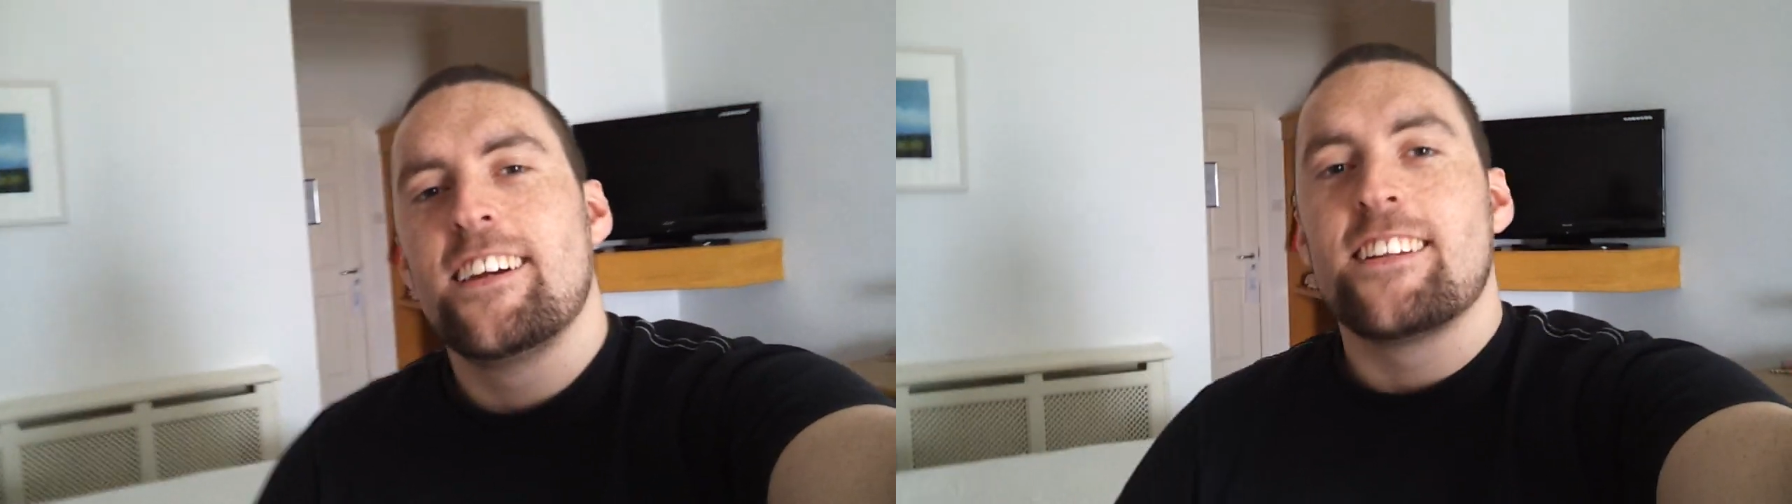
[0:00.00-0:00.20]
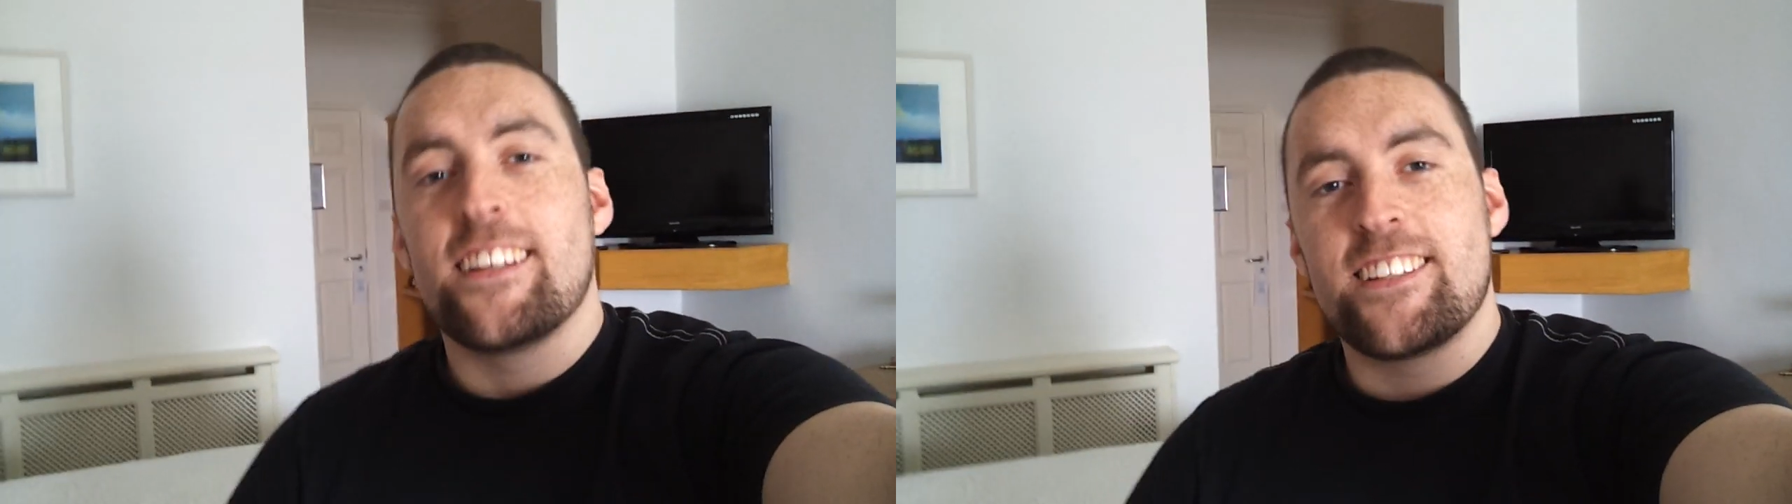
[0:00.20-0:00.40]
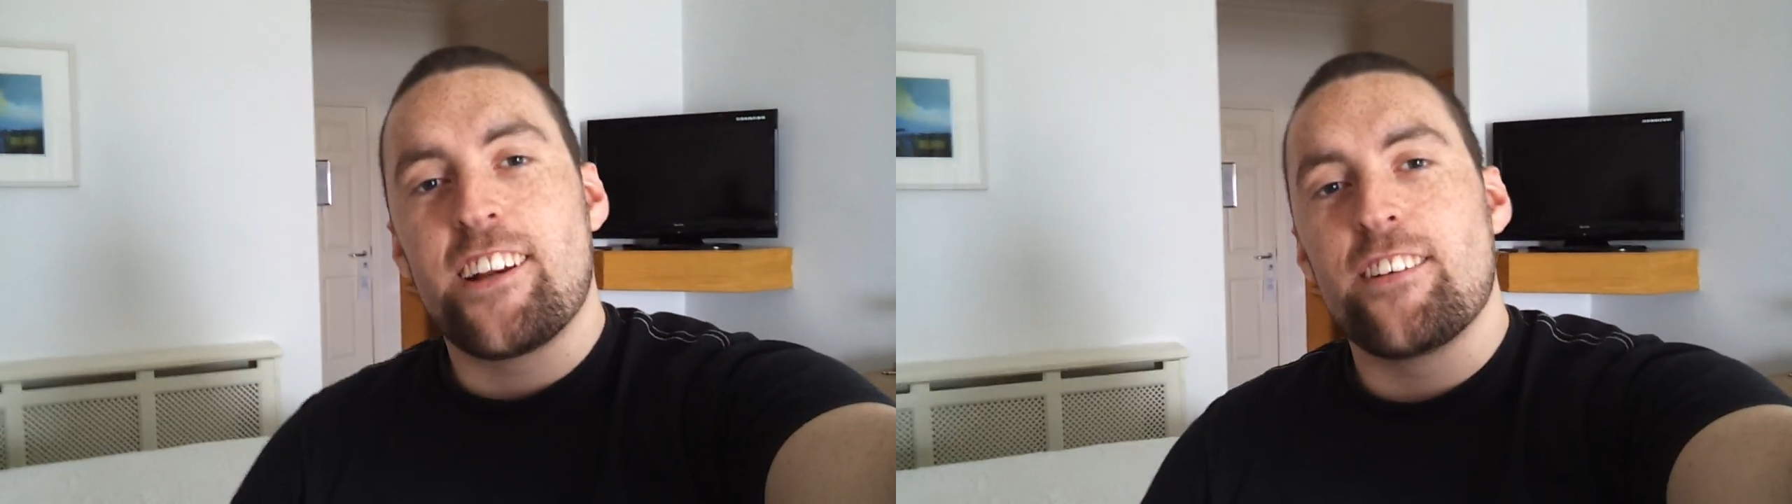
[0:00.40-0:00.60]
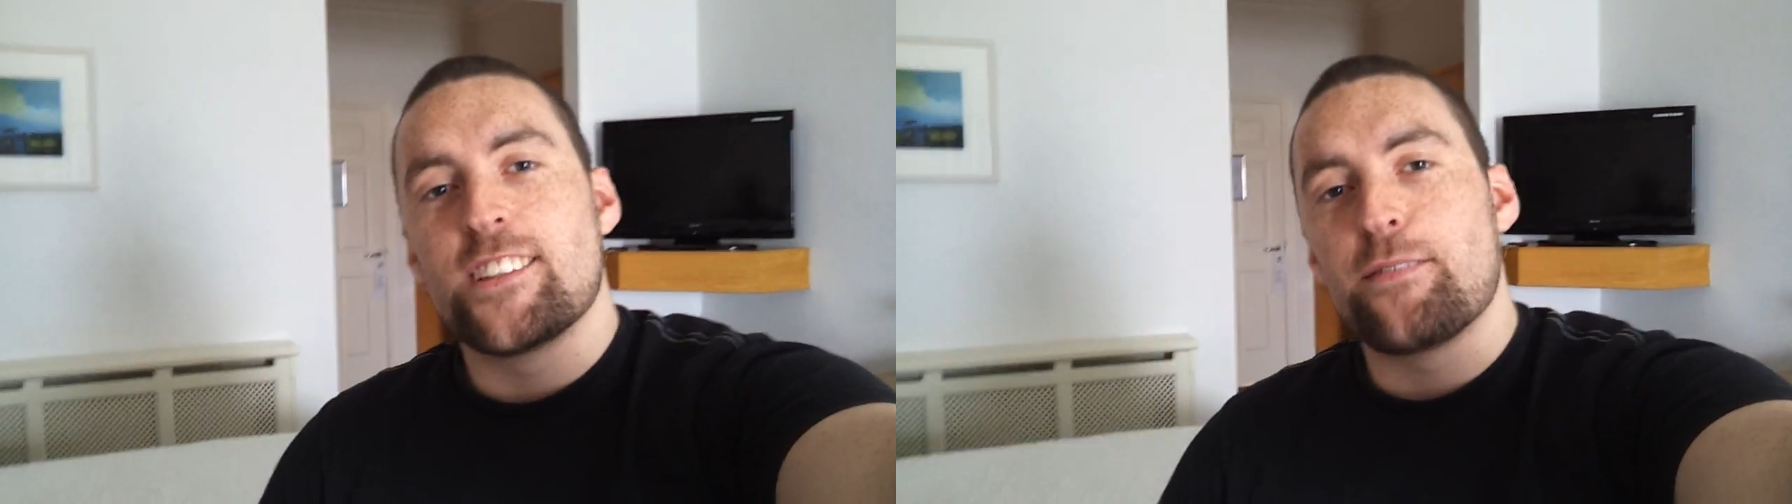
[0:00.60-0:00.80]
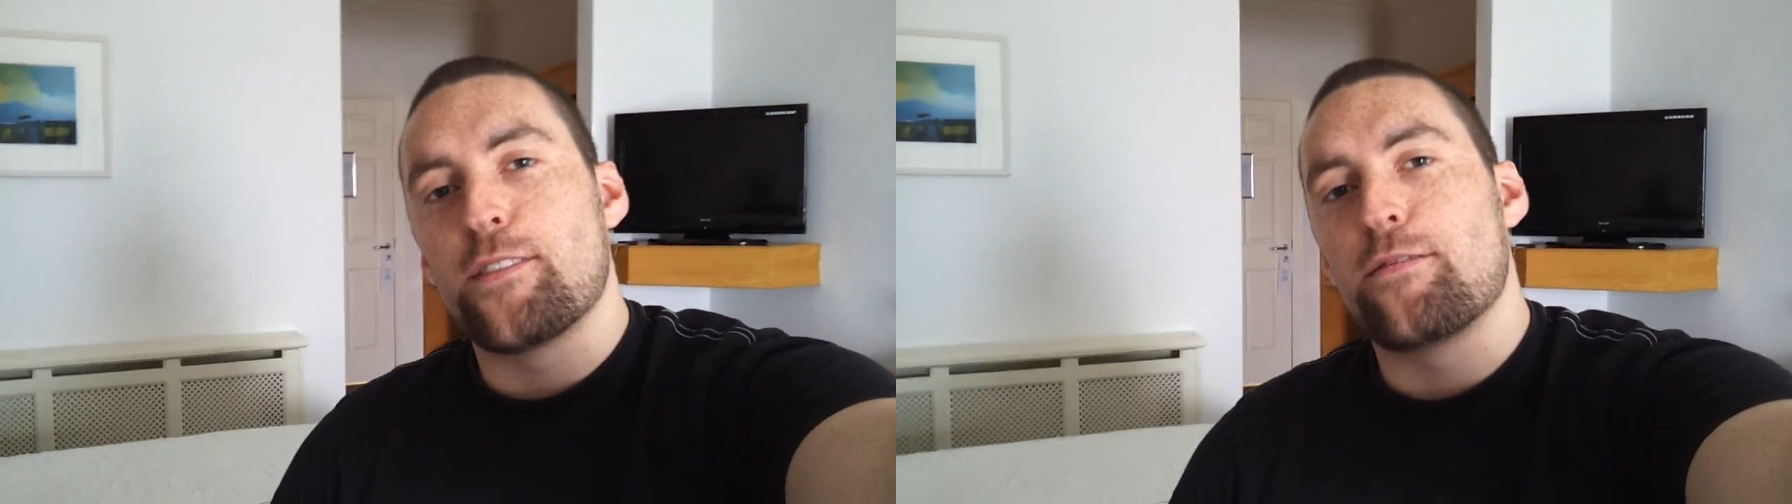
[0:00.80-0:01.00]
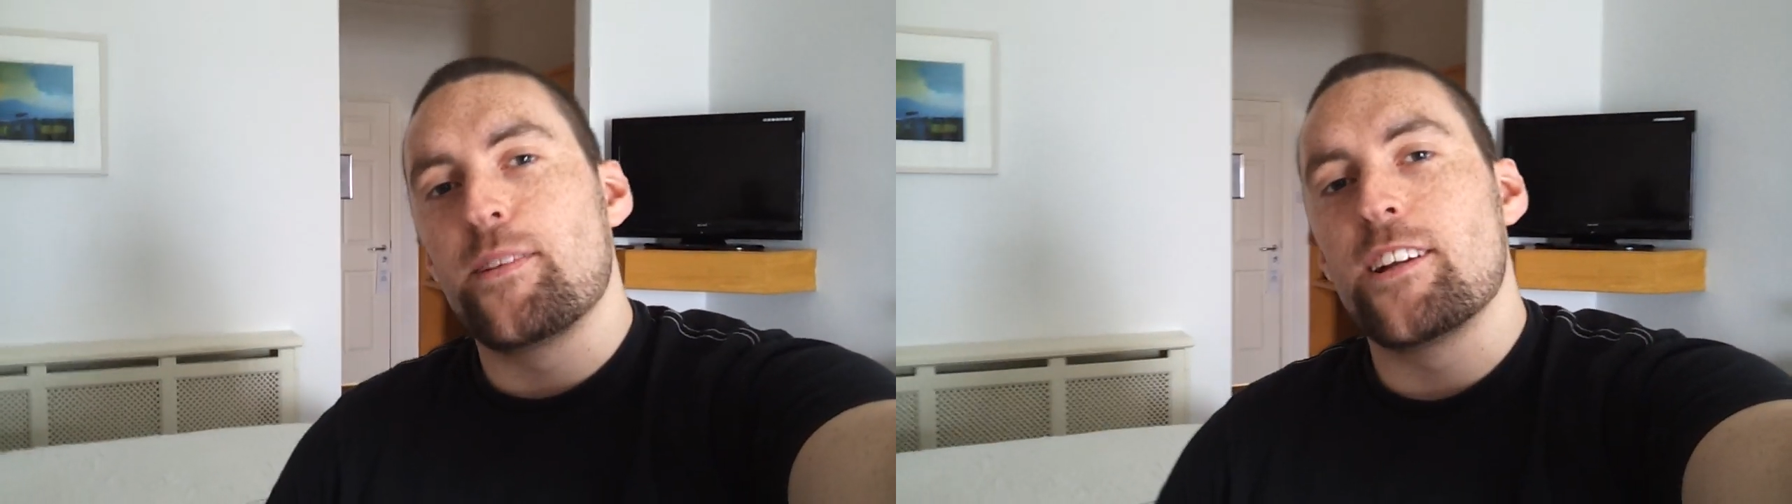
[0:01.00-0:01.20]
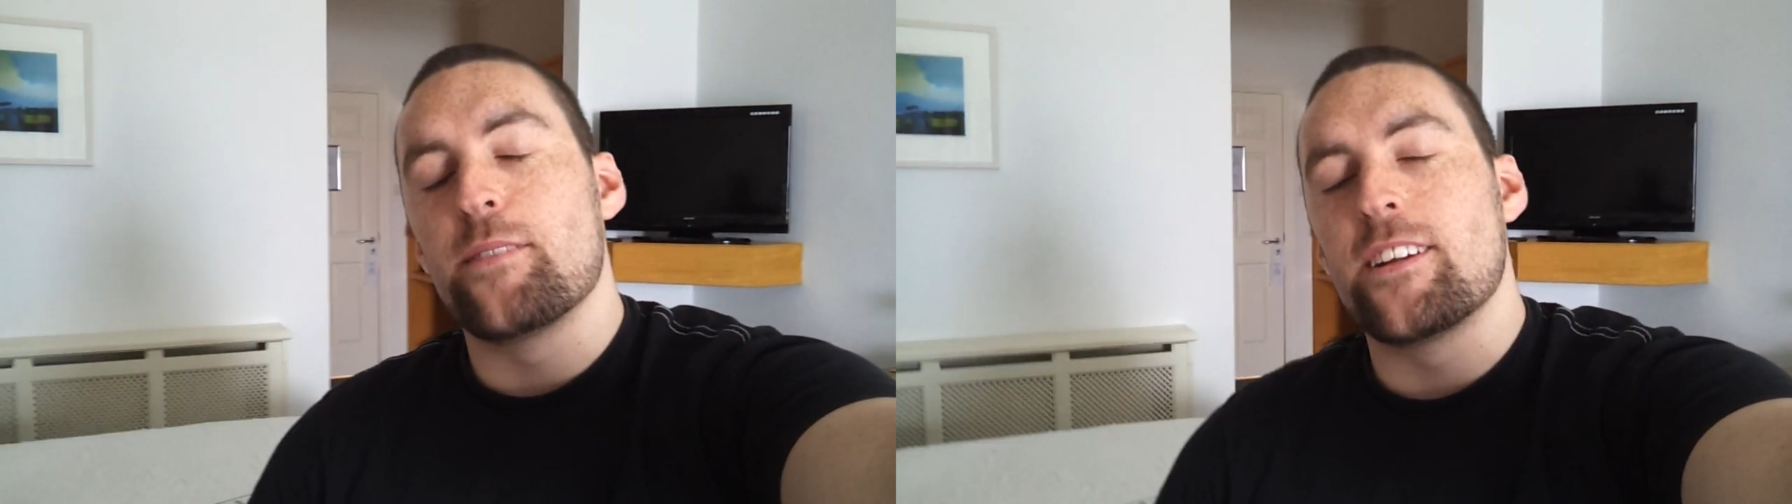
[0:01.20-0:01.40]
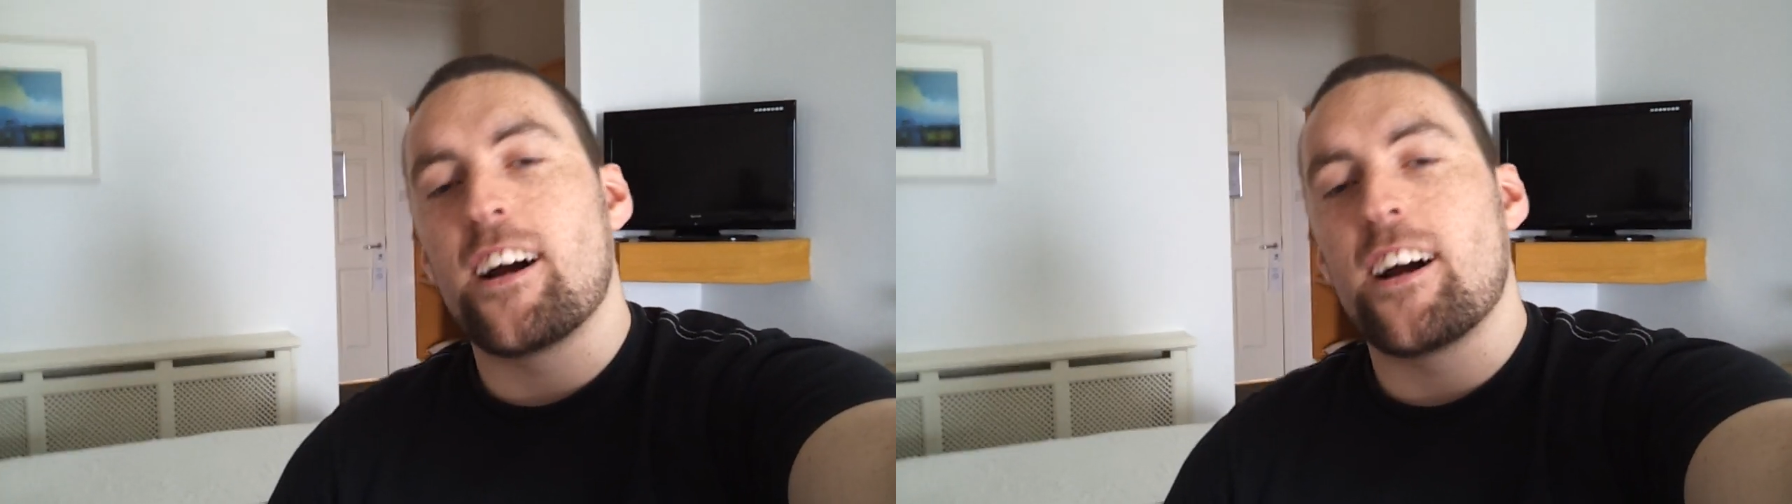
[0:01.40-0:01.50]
that series if you're familiar with it,